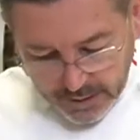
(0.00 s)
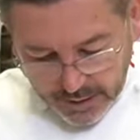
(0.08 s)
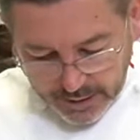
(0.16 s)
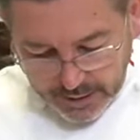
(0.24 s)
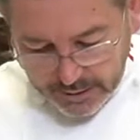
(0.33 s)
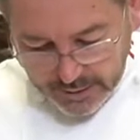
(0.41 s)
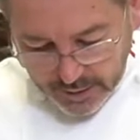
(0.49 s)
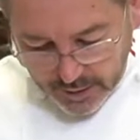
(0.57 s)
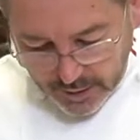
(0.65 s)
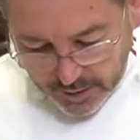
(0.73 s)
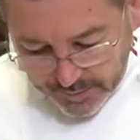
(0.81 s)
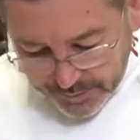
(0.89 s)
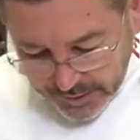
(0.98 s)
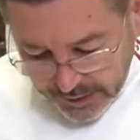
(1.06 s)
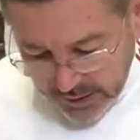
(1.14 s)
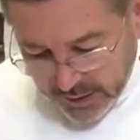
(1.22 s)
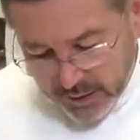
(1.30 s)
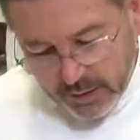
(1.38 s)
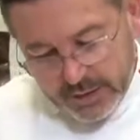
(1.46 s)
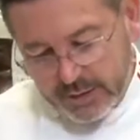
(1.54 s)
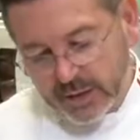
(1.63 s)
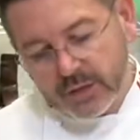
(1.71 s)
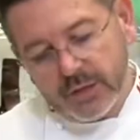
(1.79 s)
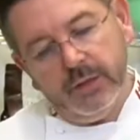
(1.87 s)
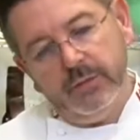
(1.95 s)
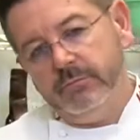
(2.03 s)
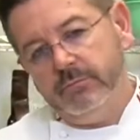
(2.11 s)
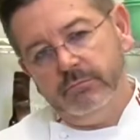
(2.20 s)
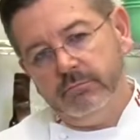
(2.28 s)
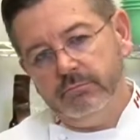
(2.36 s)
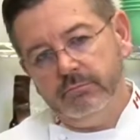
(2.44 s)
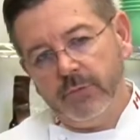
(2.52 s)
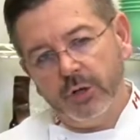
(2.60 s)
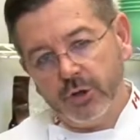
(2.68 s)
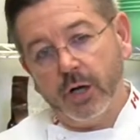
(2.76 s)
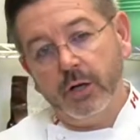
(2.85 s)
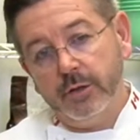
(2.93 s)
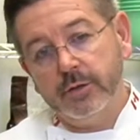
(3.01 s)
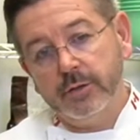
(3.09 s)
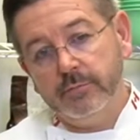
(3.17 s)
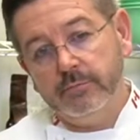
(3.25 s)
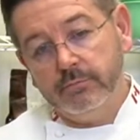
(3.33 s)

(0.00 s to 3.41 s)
And here is actually a chocolate